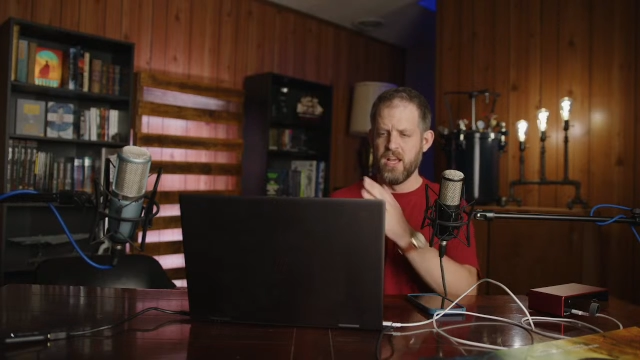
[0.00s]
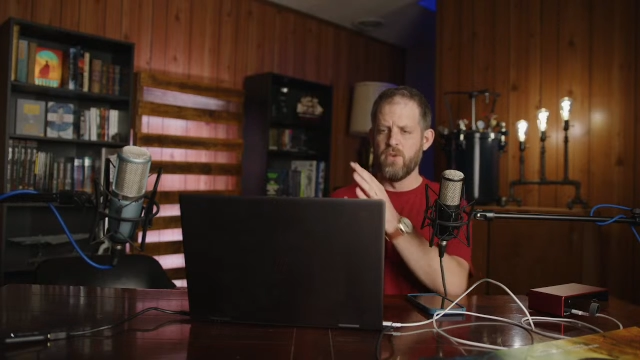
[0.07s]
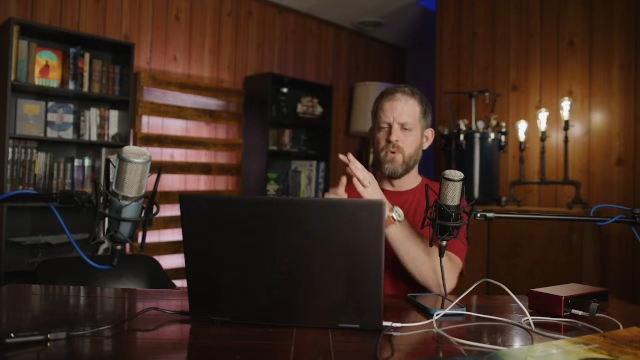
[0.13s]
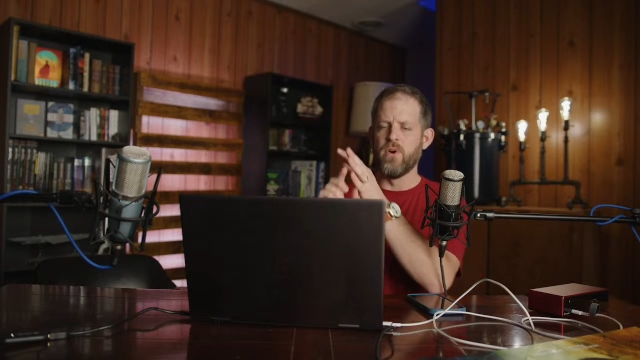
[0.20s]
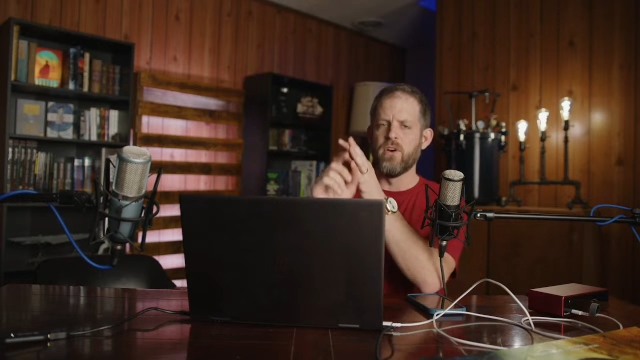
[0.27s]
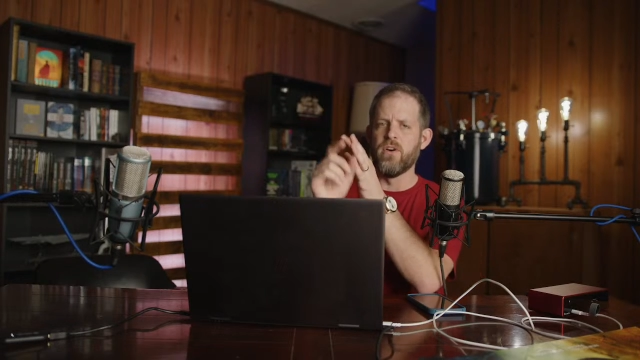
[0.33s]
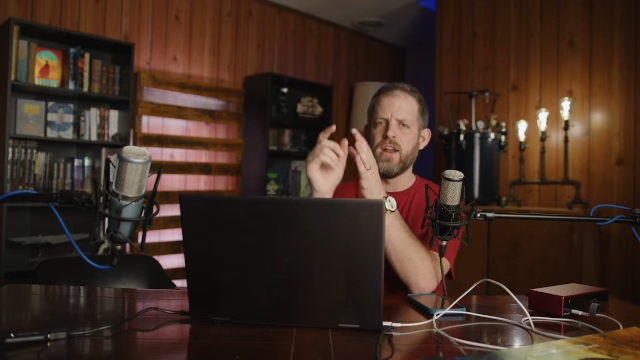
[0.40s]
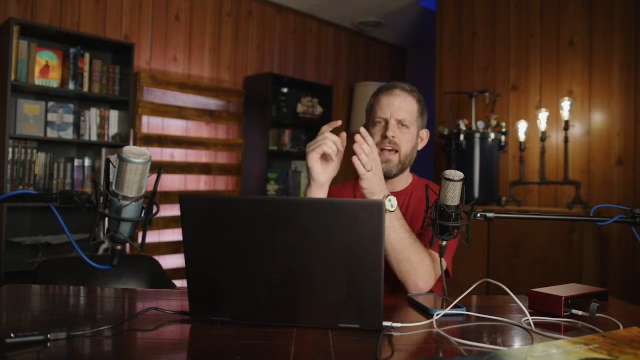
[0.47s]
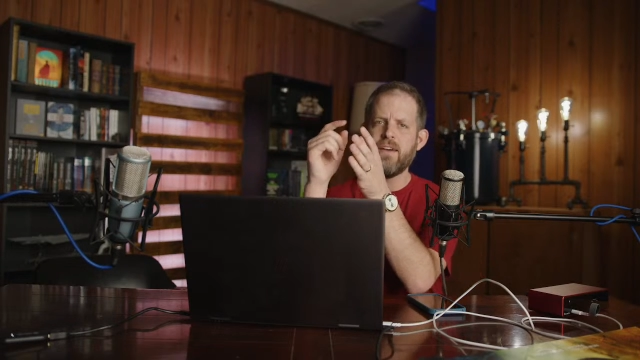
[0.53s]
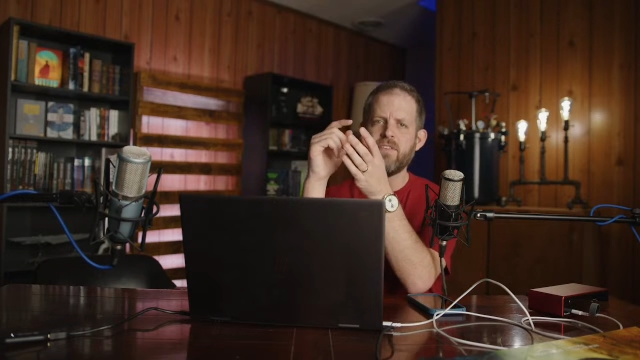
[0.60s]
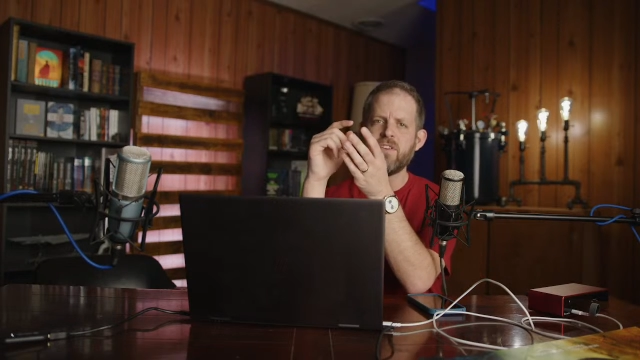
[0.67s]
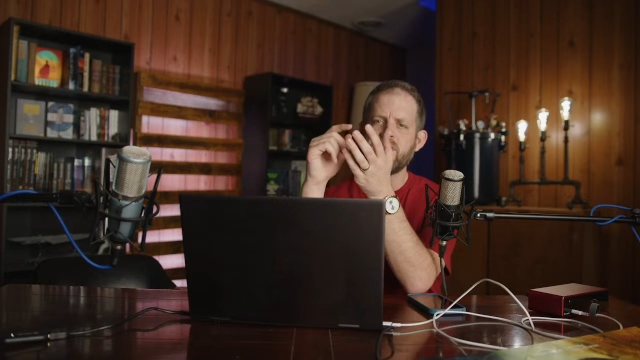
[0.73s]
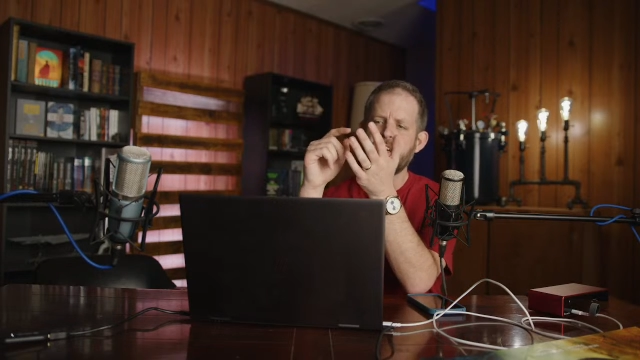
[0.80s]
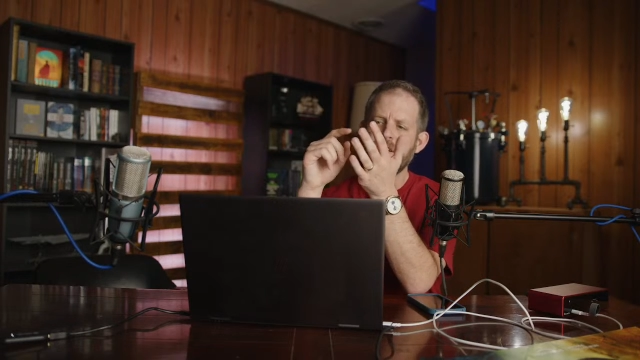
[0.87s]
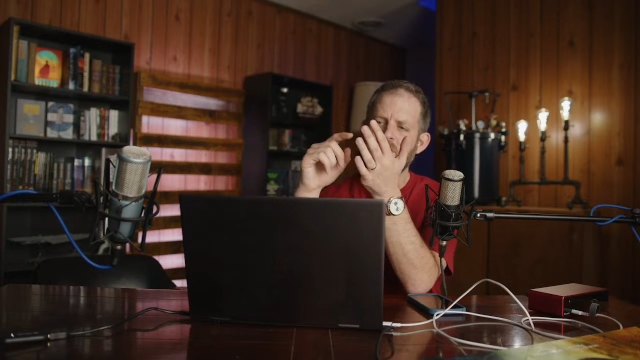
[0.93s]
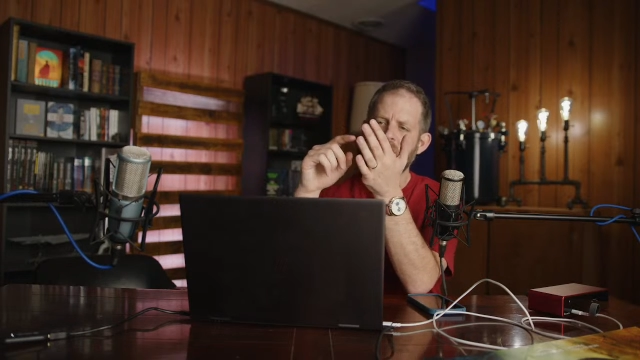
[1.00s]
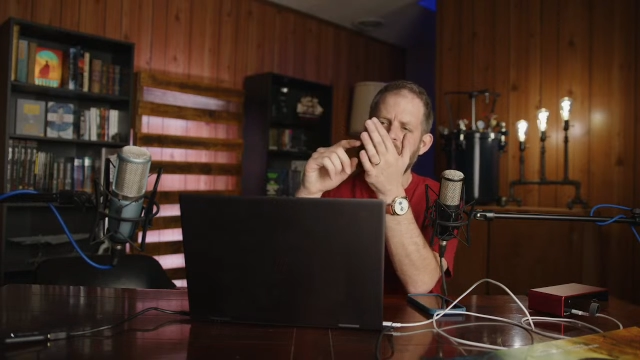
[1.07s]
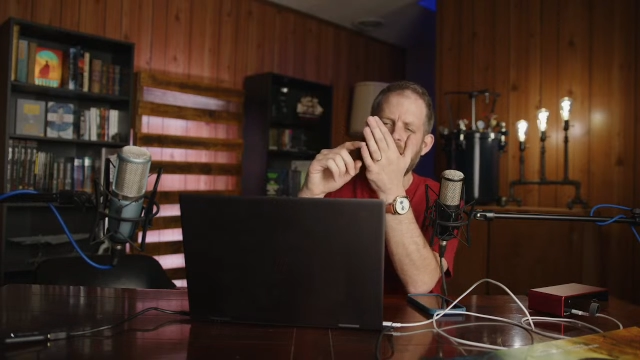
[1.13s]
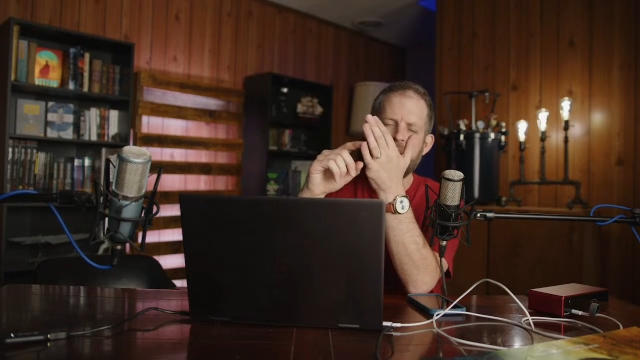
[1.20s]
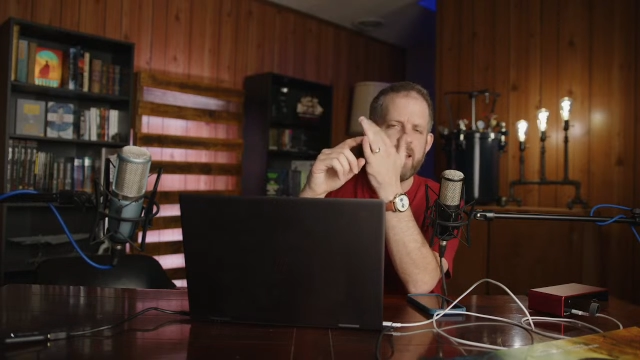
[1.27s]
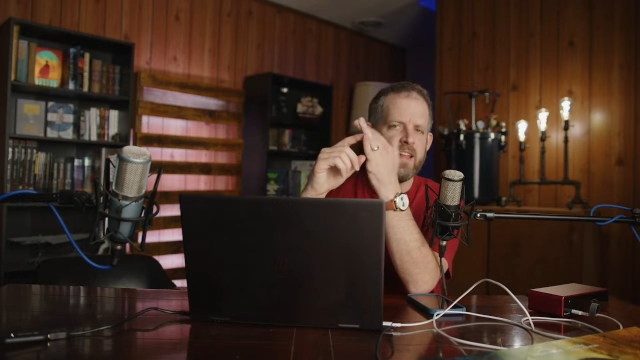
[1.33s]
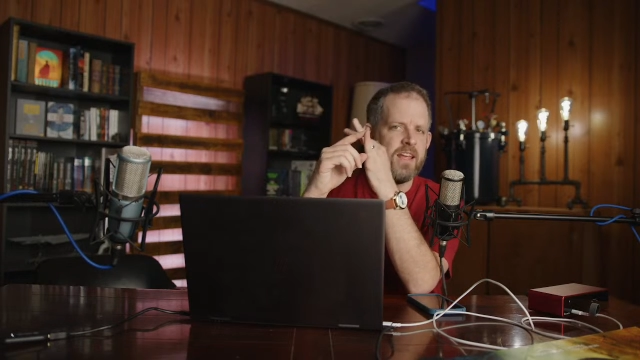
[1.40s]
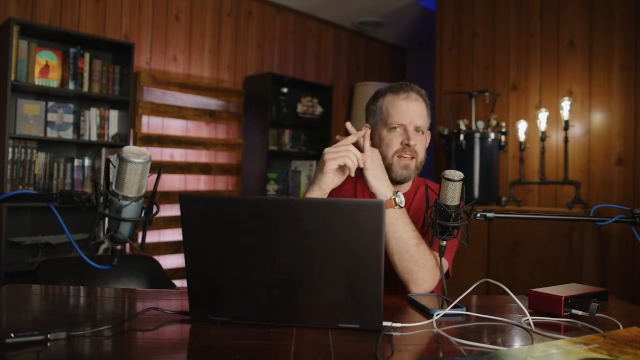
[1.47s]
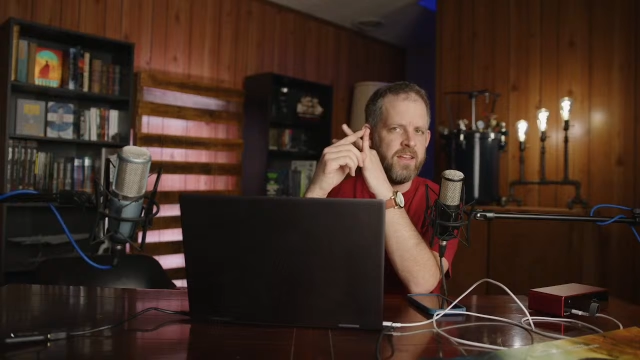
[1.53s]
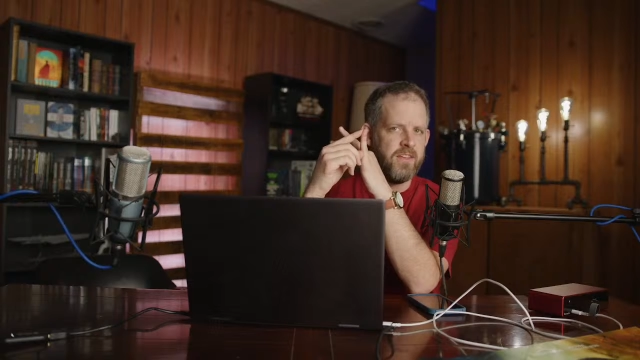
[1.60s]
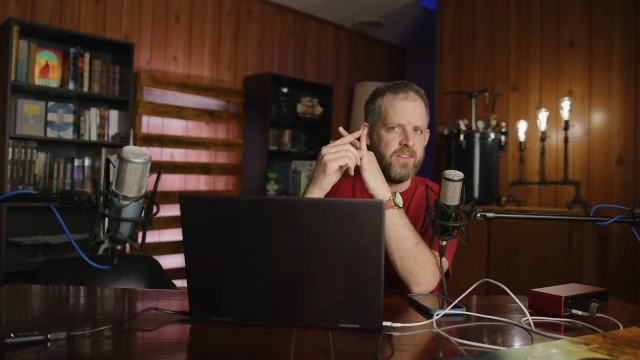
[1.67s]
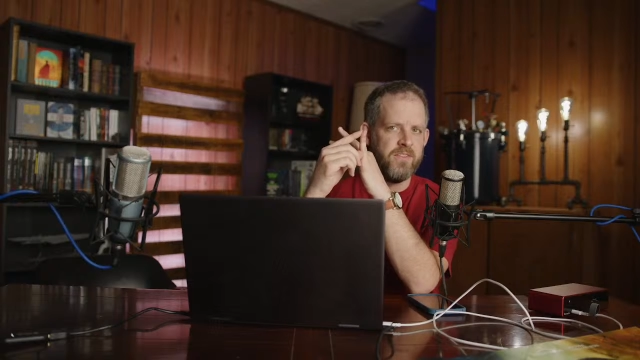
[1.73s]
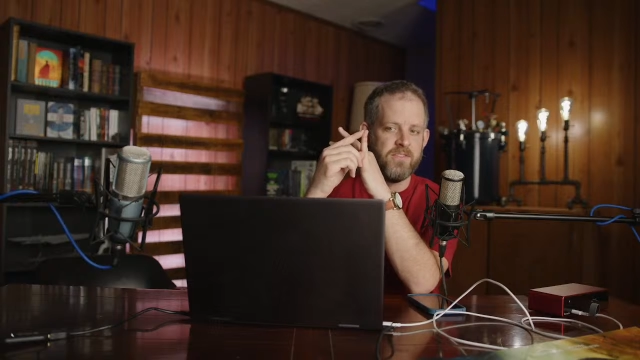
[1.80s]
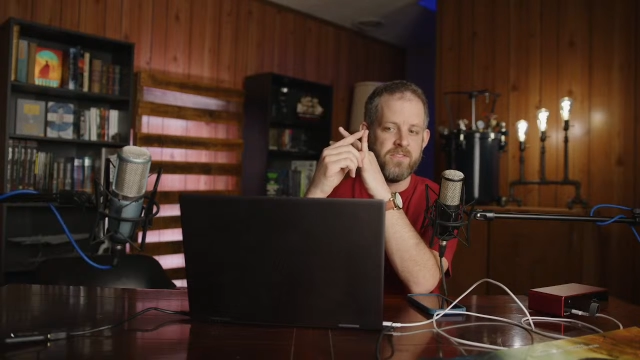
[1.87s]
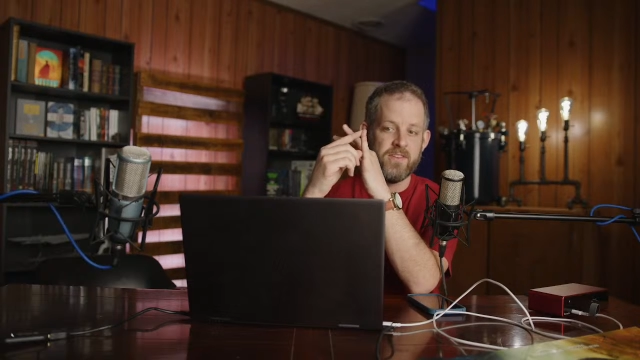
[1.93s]
We're going to have a discussion that
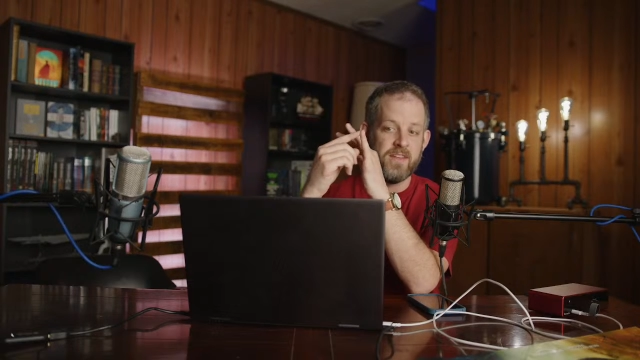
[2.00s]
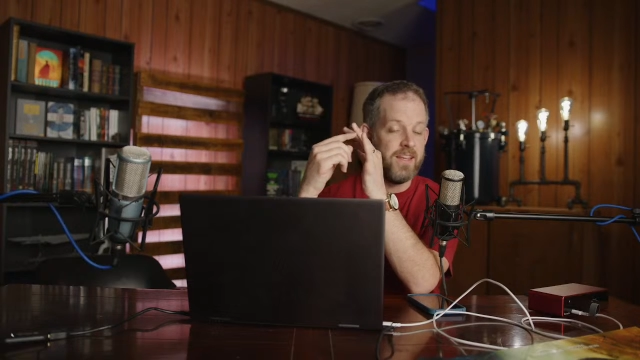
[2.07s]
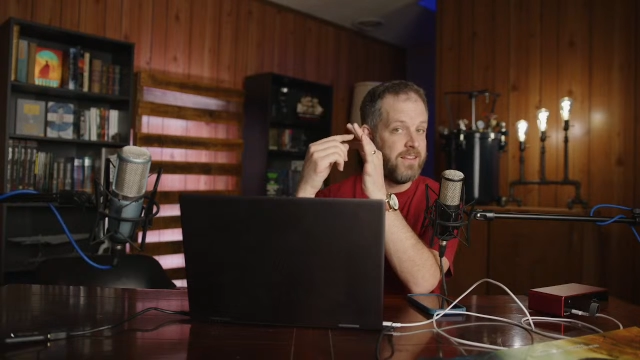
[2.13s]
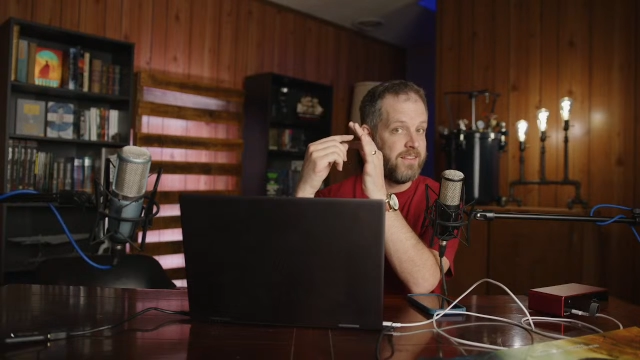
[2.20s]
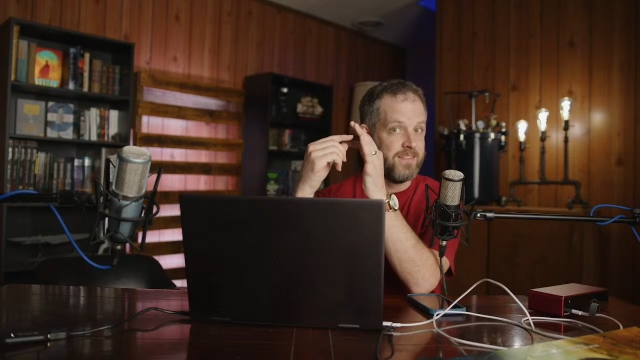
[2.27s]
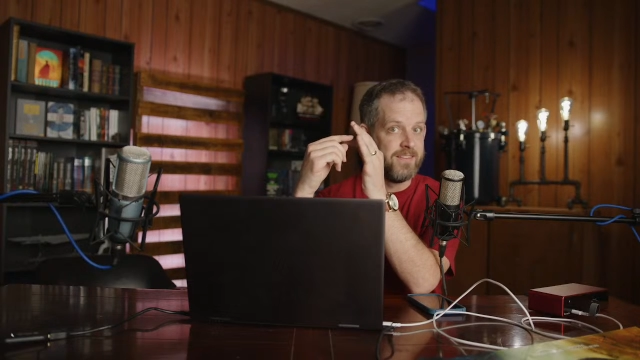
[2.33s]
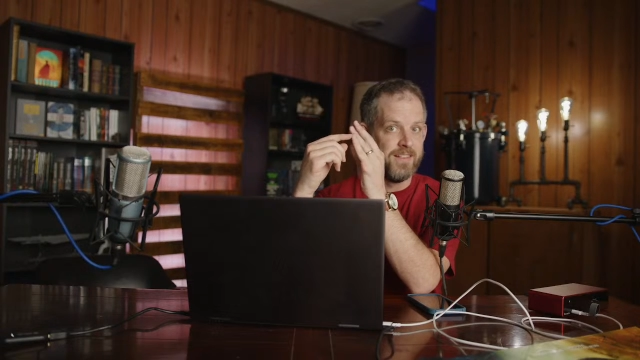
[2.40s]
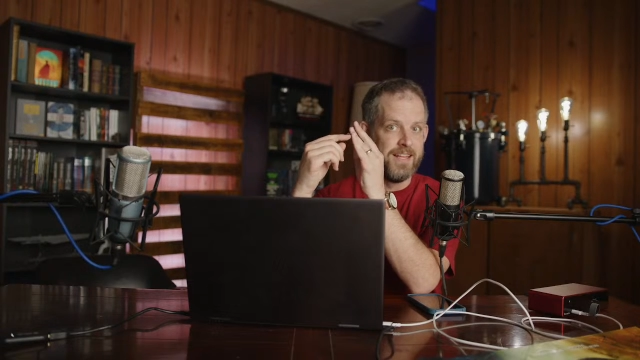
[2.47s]
is